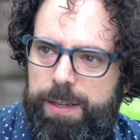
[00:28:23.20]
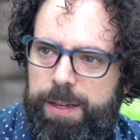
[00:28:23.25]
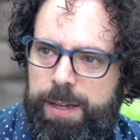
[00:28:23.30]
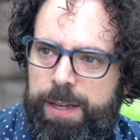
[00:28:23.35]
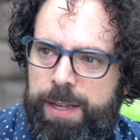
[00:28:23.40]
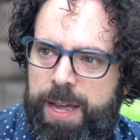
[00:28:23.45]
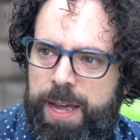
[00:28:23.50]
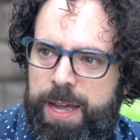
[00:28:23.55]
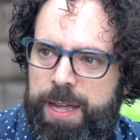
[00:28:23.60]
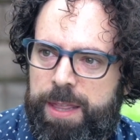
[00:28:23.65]

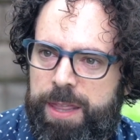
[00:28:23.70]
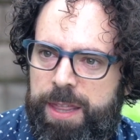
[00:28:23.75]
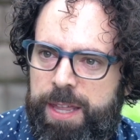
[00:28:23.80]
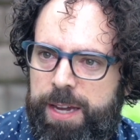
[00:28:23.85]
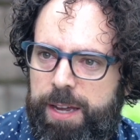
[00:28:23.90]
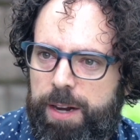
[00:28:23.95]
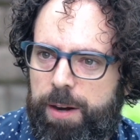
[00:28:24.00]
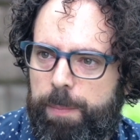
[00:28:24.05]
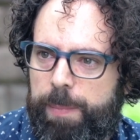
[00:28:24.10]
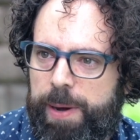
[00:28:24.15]
And
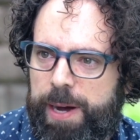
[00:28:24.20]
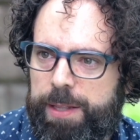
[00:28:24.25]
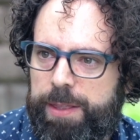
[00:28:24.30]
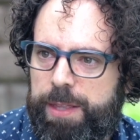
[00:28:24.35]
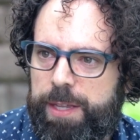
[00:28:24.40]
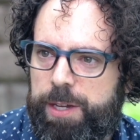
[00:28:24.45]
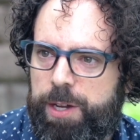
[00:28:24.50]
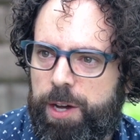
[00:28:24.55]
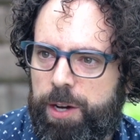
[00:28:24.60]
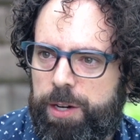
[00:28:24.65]
thinking about
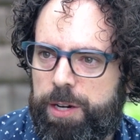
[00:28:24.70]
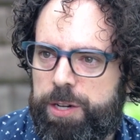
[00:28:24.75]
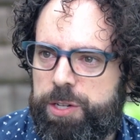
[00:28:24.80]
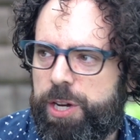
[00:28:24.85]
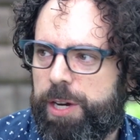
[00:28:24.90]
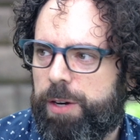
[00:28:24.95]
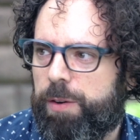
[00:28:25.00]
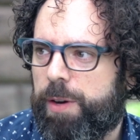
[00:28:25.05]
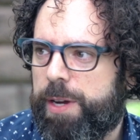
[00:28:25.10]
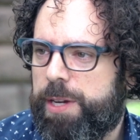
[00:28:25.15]
the younger
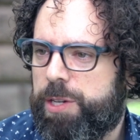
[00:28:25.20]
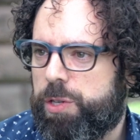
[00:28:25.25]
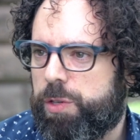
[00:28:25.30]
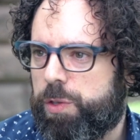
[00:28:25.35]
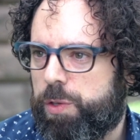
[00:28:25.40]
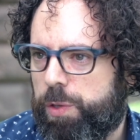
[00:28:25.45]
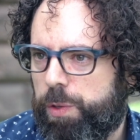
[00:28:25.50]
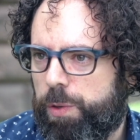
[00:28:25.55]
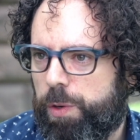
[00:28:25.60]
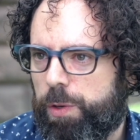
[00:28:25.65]

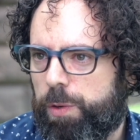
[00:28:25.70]
generations too,